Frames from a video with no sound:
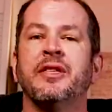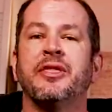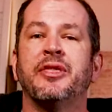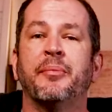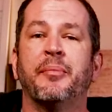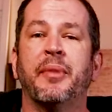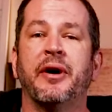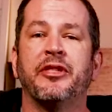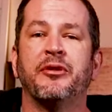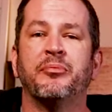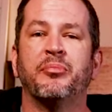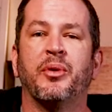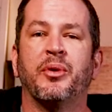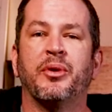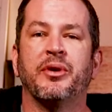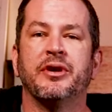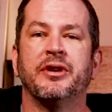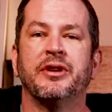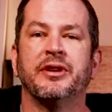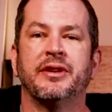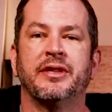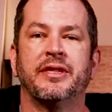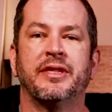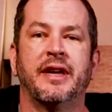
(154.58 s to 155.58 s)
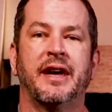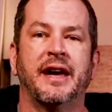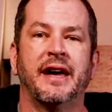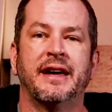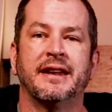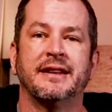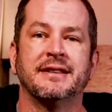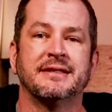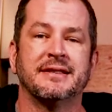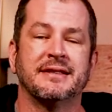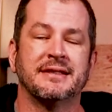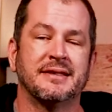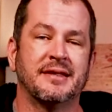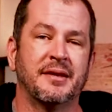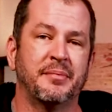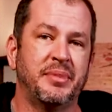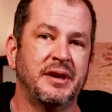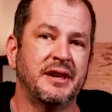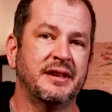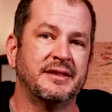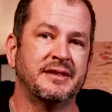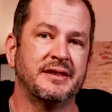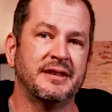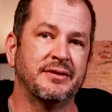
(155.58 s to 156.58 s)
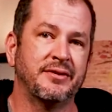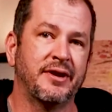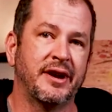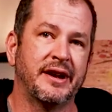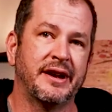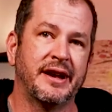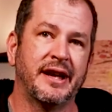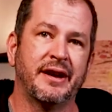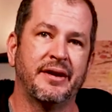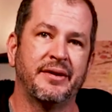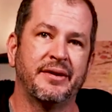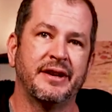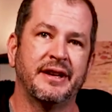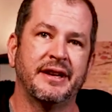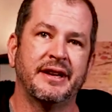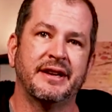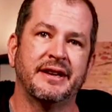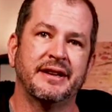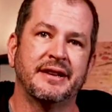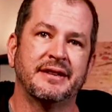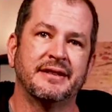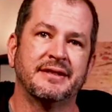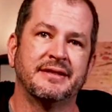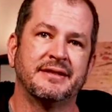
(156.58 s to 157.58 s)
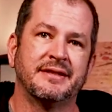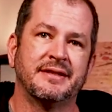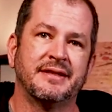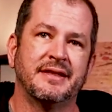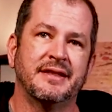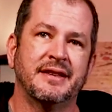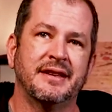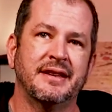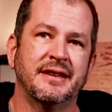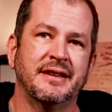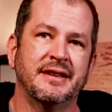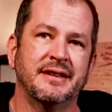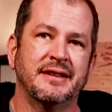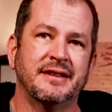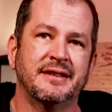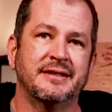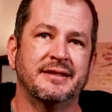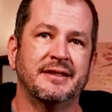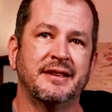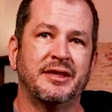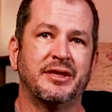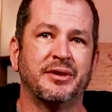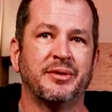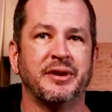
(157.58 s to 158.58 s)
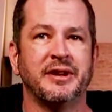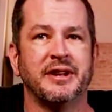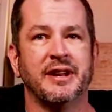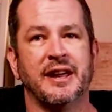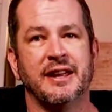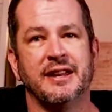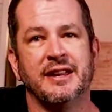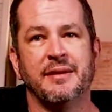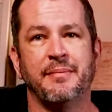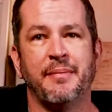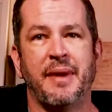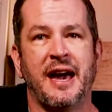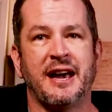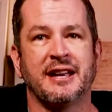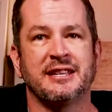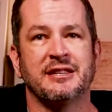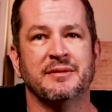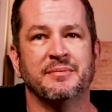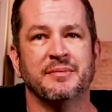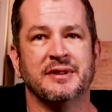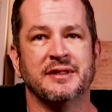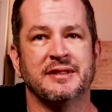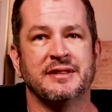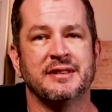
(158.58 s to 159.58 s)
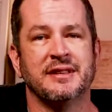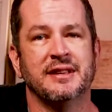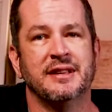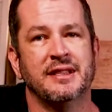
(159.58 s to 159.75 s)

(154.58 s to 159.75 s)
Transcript: the motherboard that is in the PC right now is the Z390 Maximus